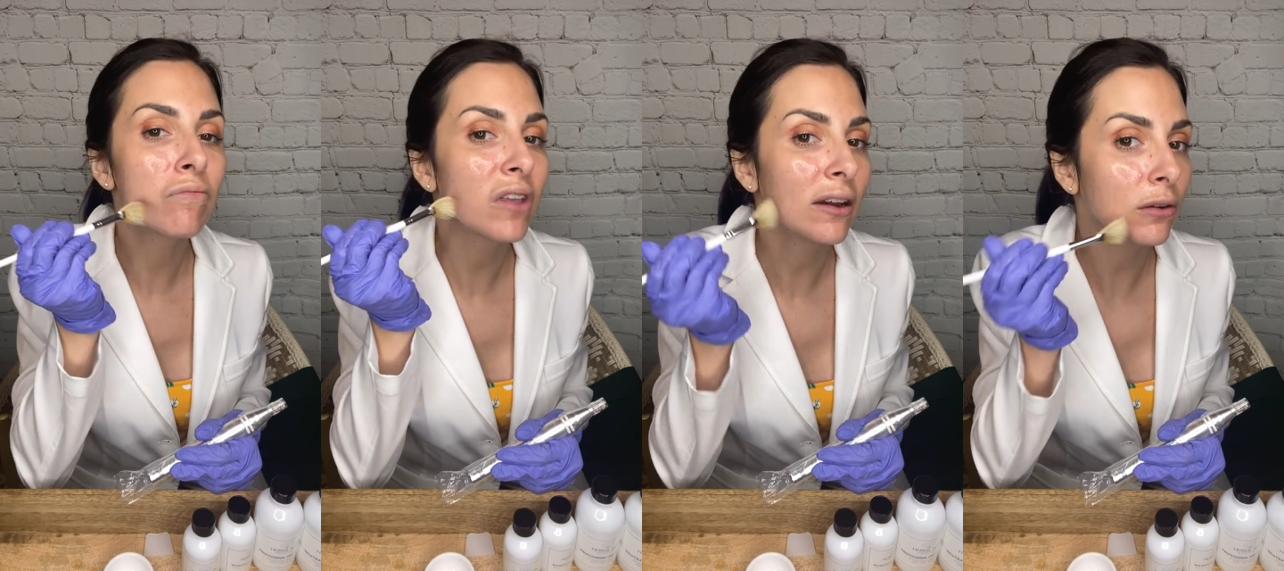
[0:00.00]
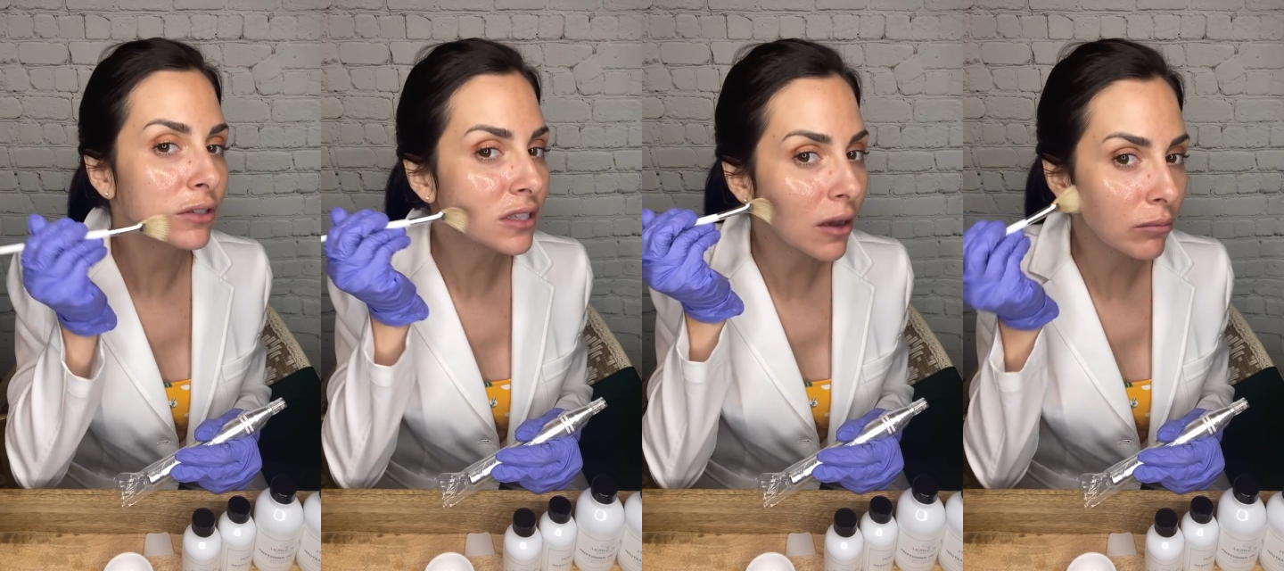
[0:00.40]
I know
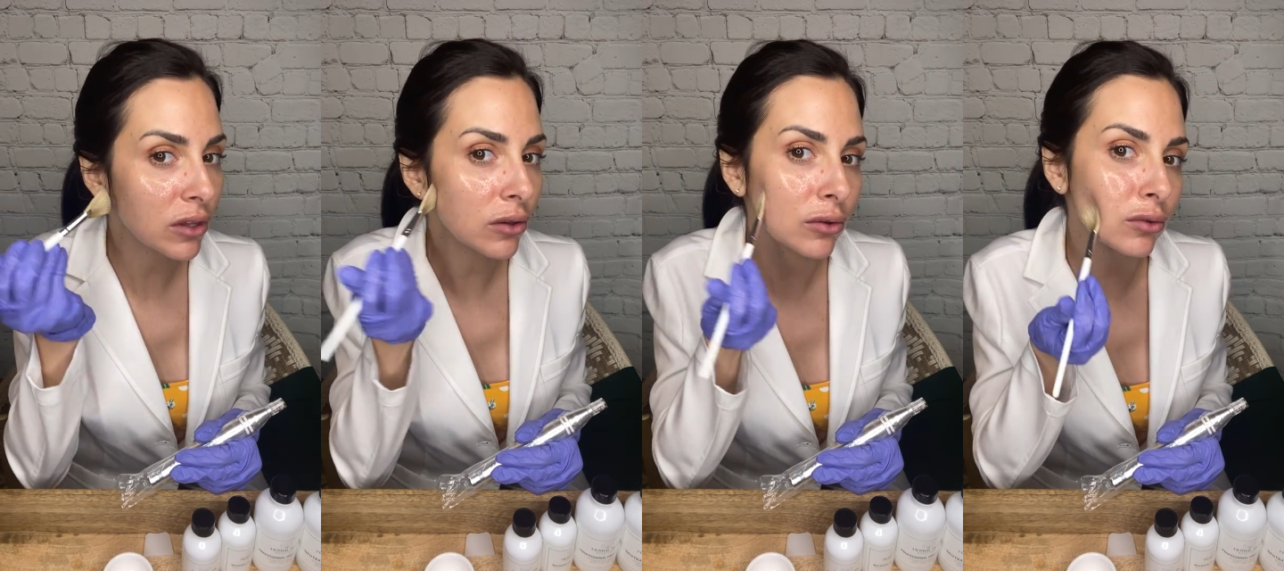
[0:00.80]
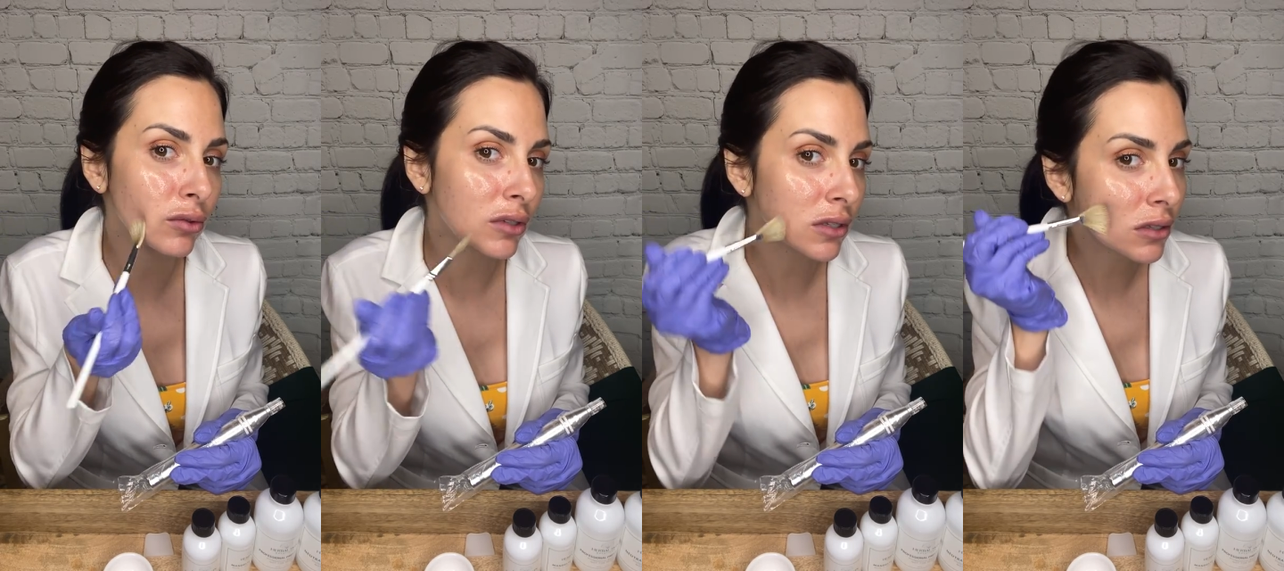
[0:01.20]
some
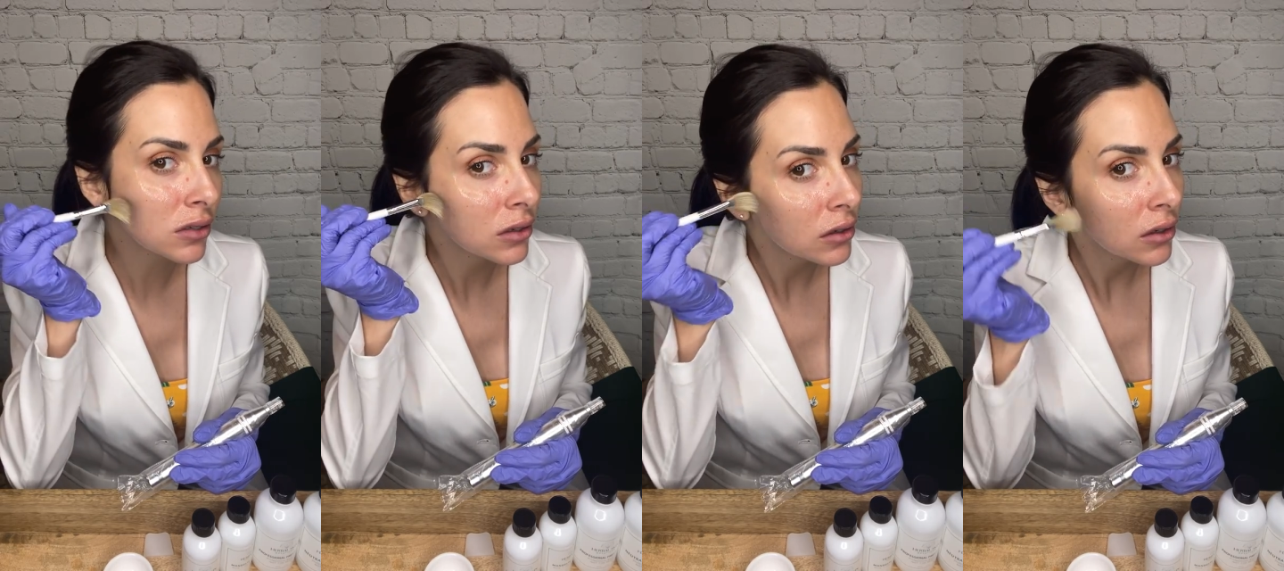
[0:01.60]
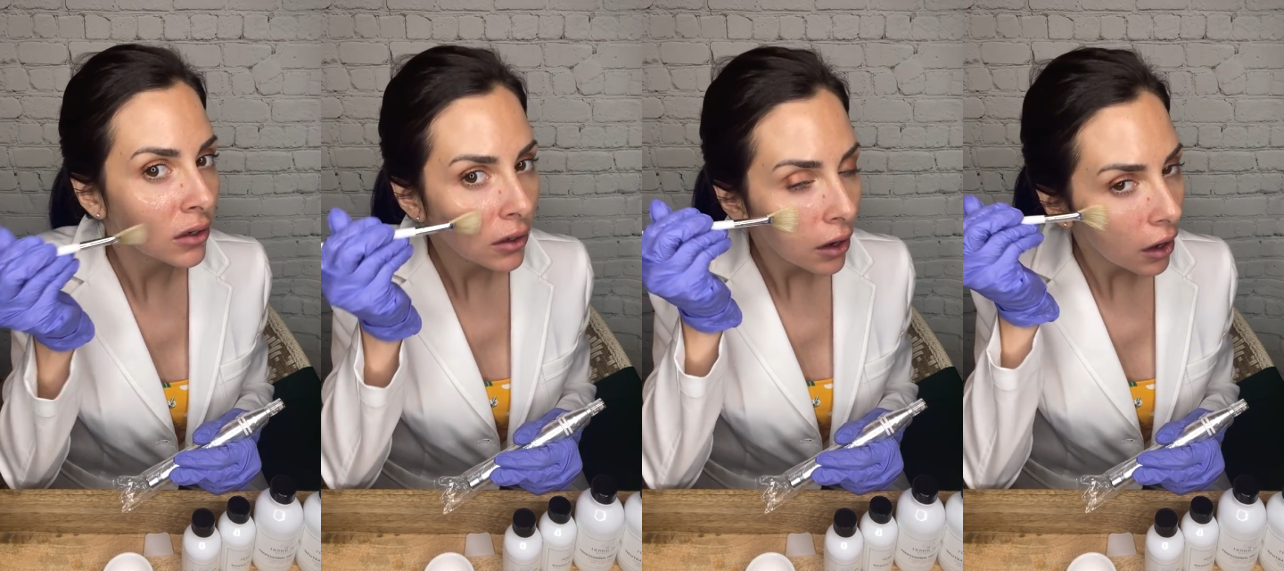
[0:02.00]
use
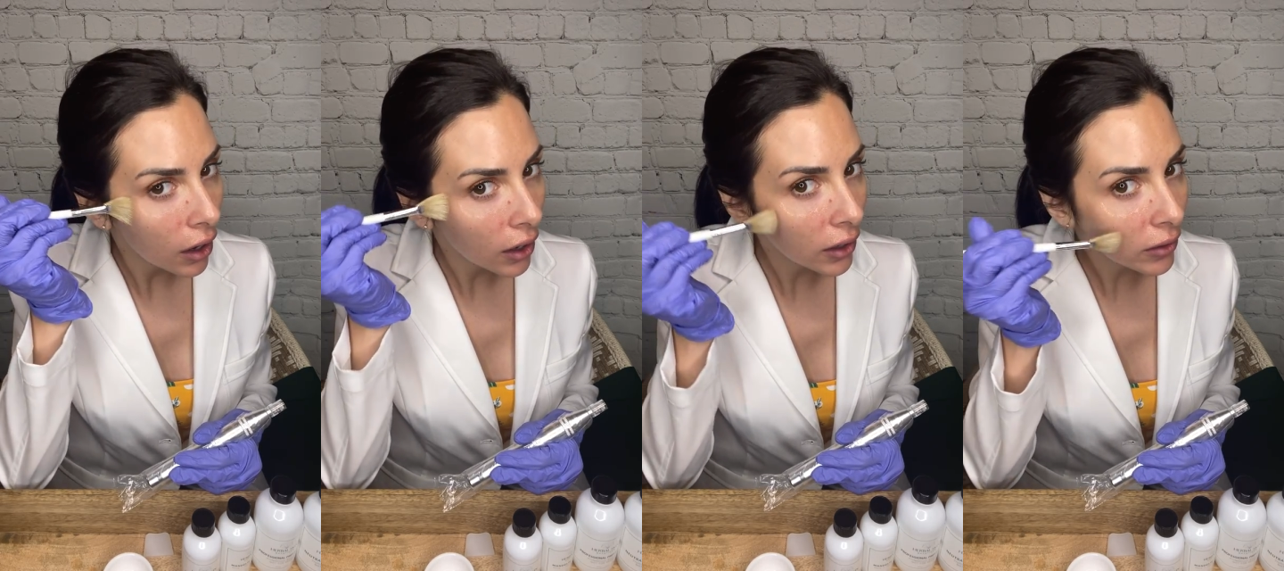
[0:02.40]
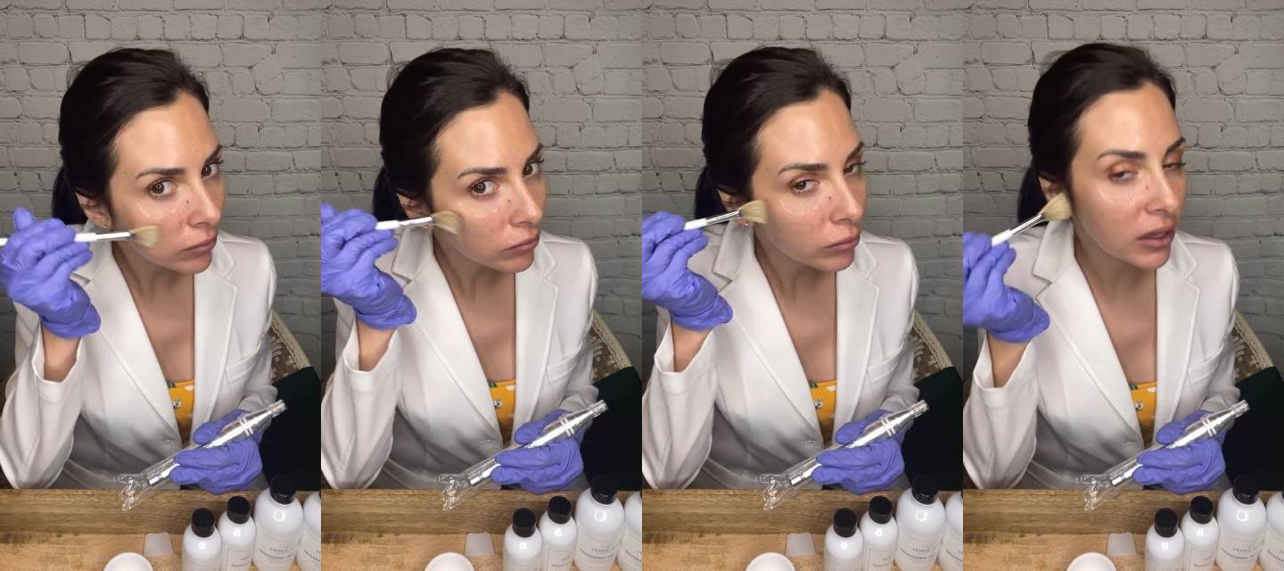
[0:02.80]

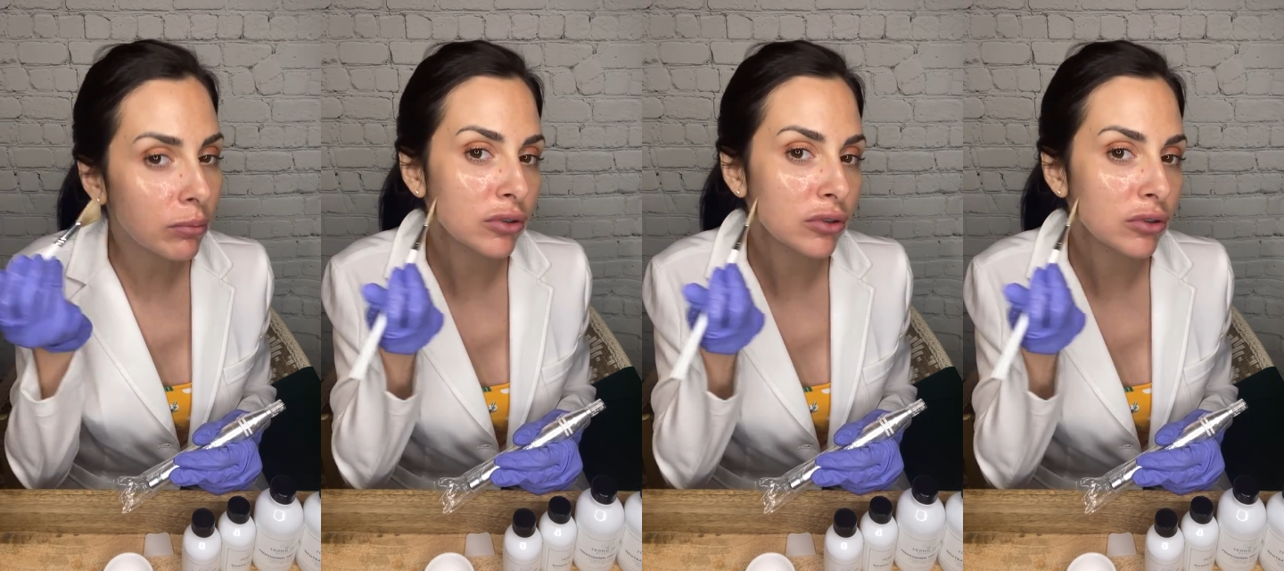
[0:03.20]
like